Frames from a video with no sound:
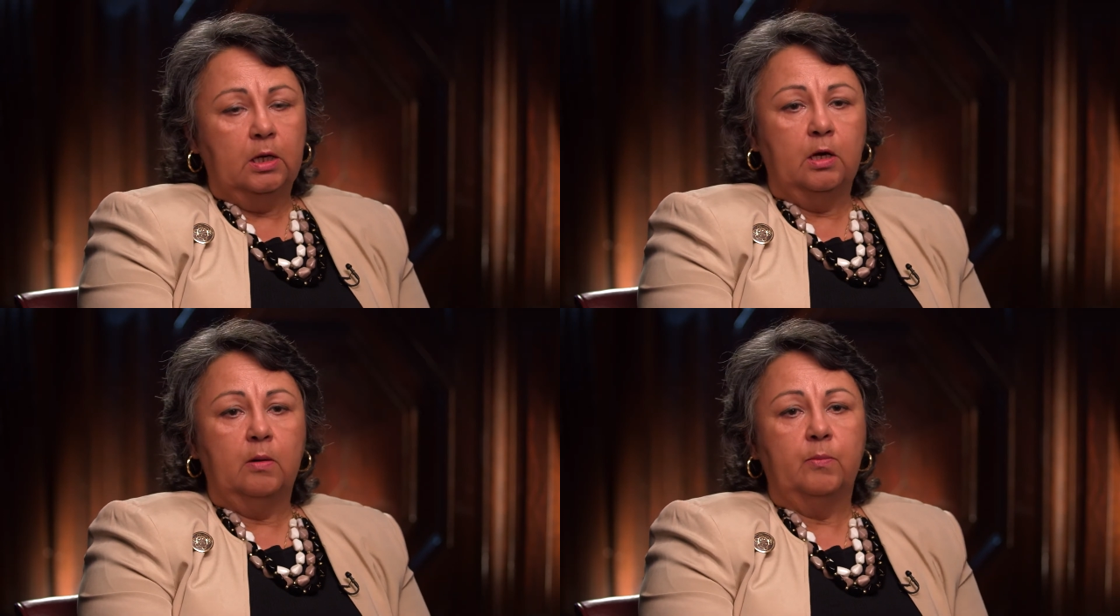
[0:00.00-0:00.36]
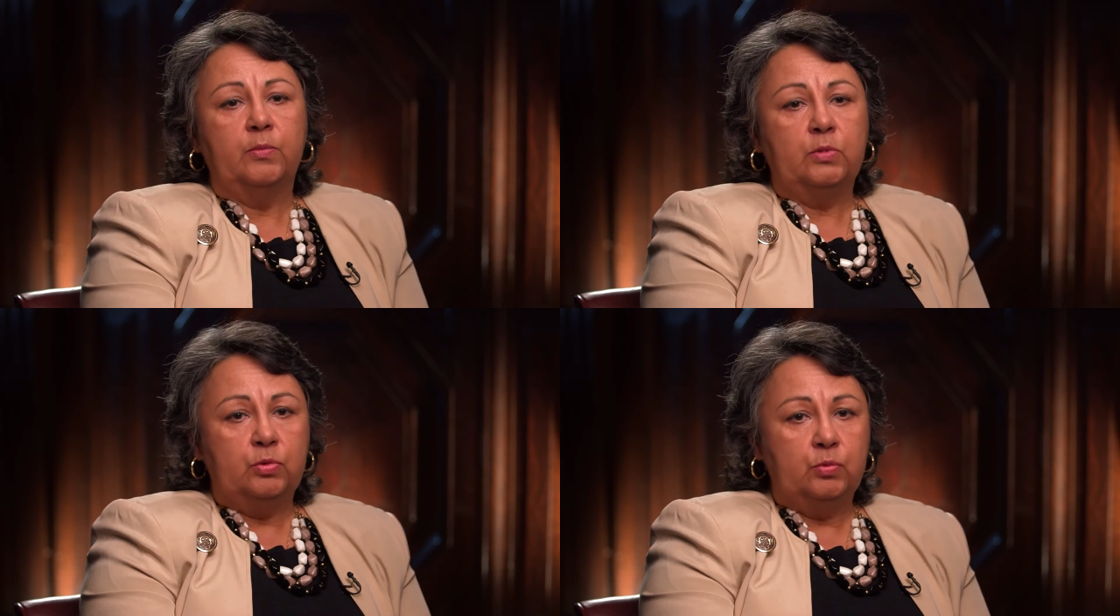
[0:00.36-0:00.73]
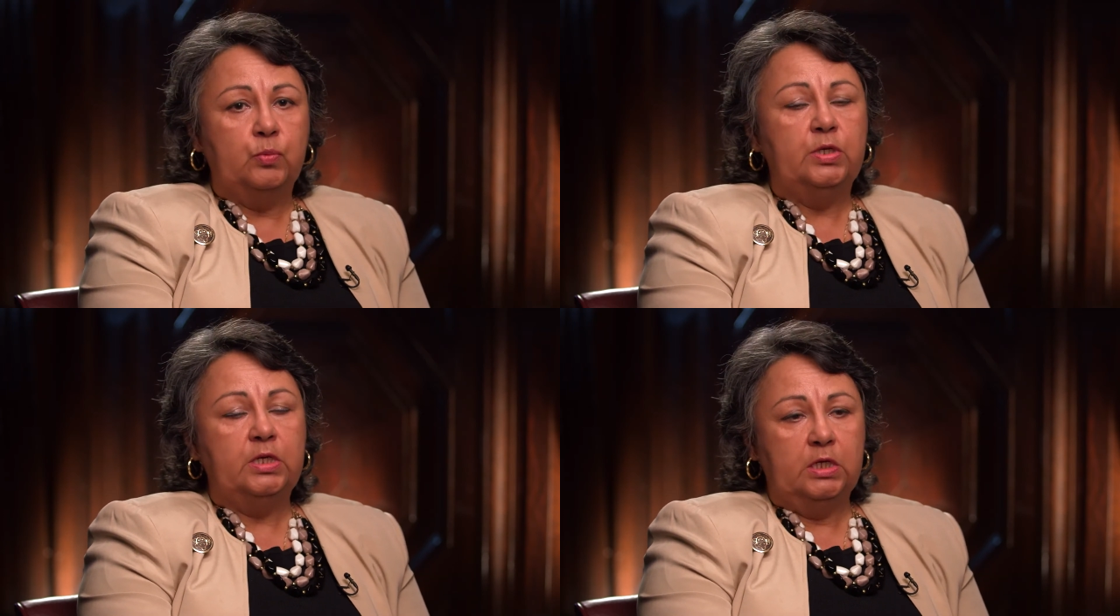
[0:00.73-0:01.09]
Um, you,
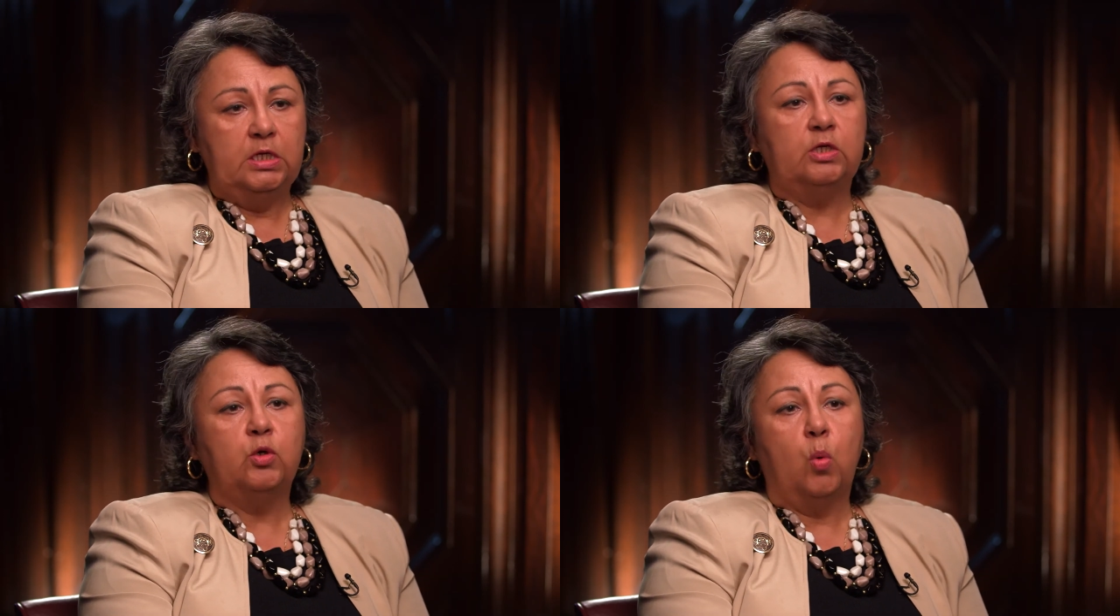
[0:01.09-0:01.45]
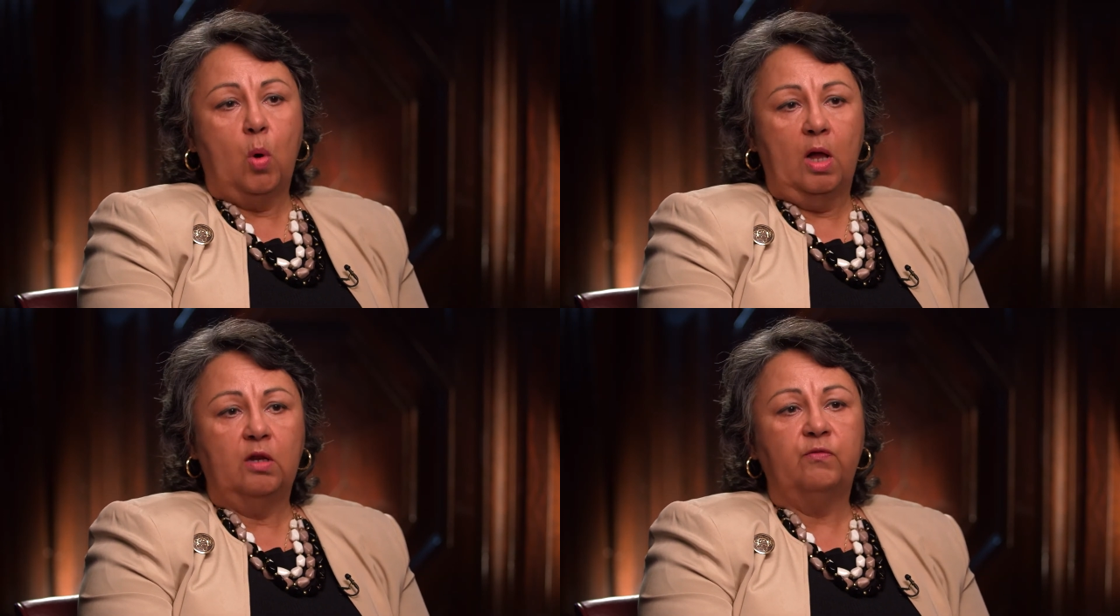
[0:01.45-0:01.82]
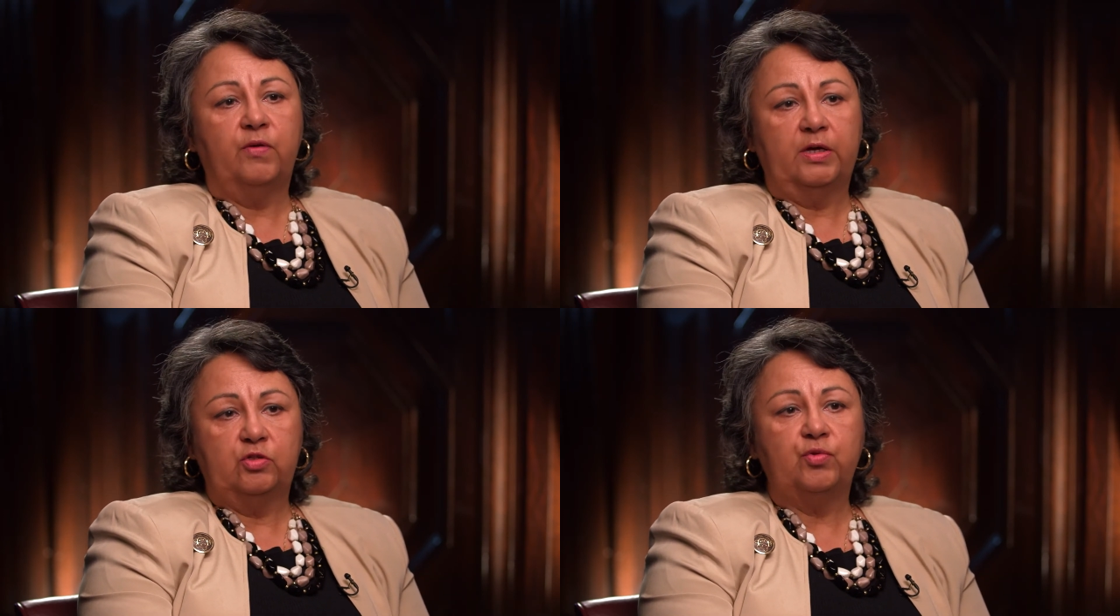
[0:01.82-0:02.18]
we need
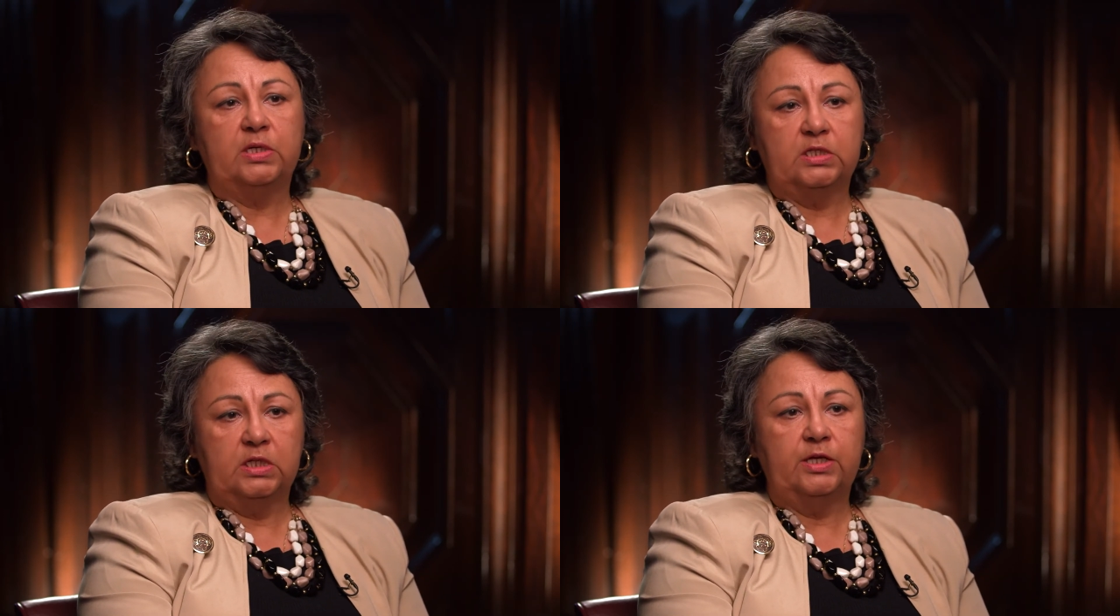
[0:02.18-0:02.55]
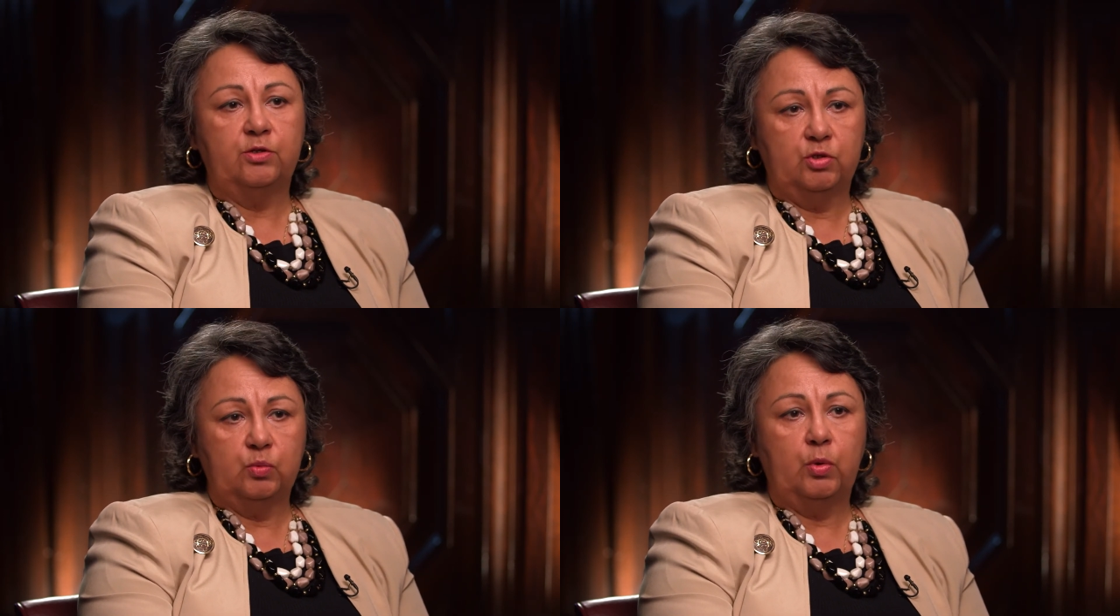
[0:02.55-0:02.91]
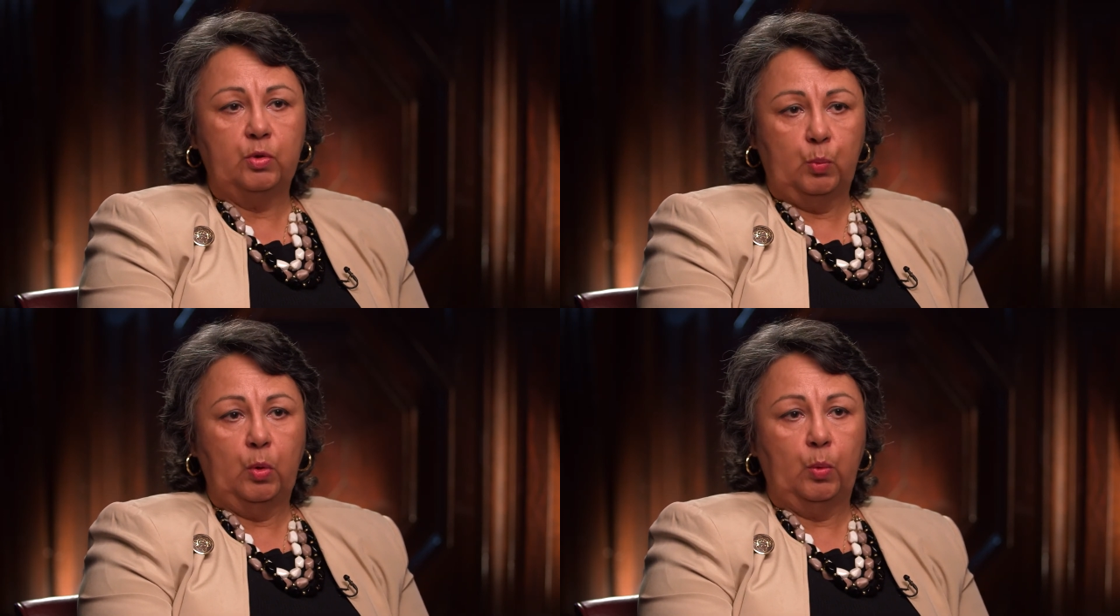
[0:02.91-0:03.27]
qualified translators
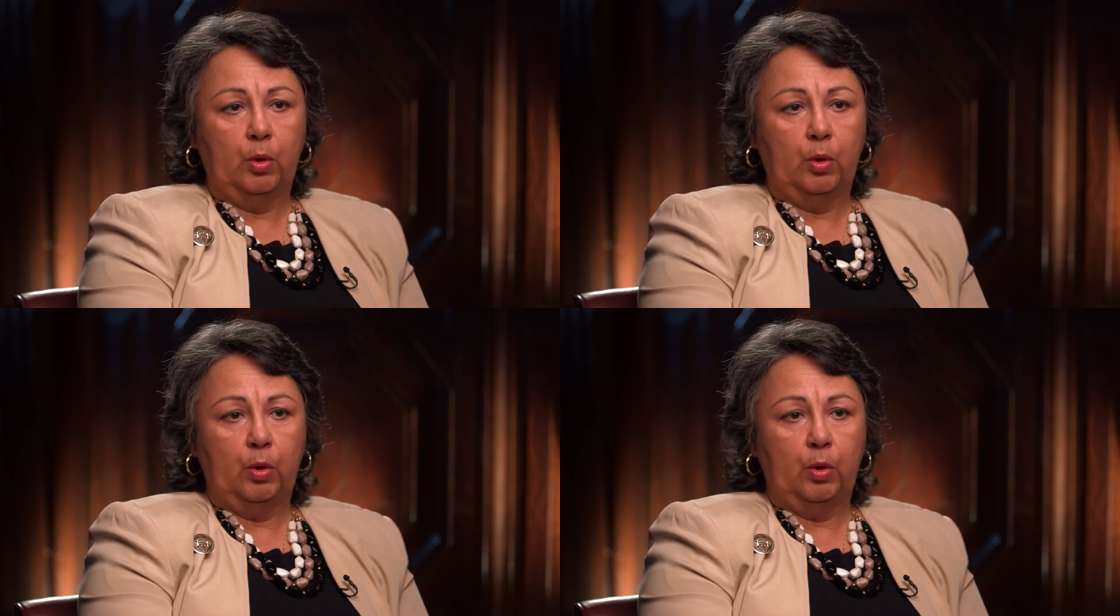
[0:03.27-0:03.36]
when we're